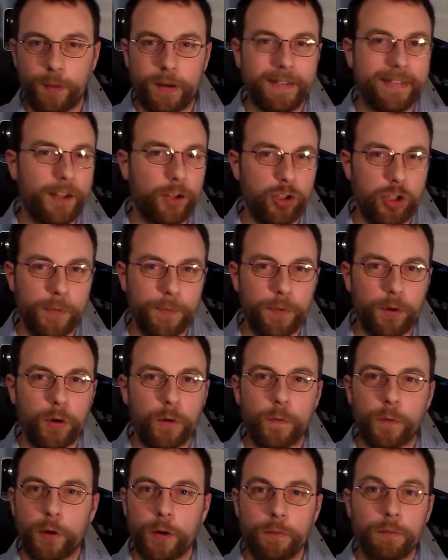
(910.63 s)
bring the chip
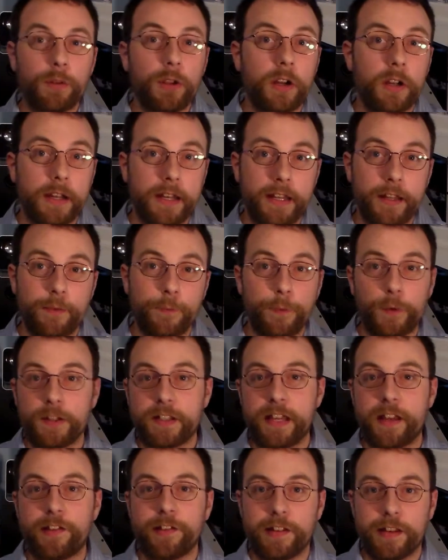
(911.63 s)
over and plug it in for
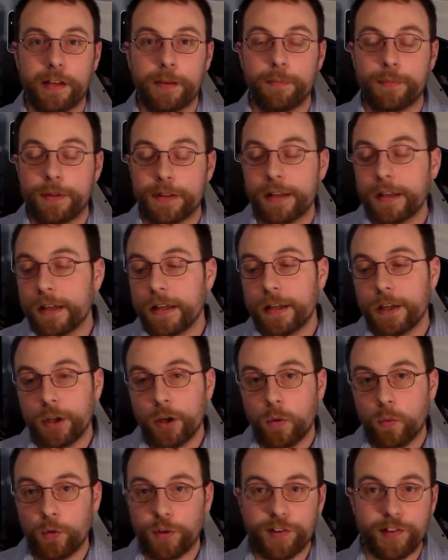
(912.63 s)
testing, but
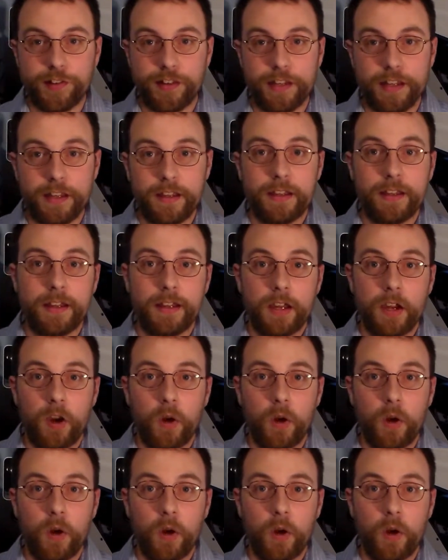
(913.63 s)
we'll see